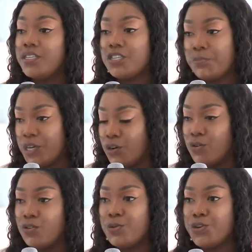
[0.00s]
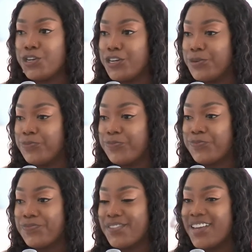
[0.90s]
to be a homeowner.
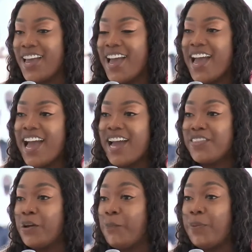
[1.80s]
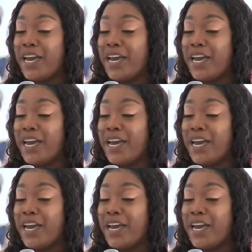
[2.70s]
The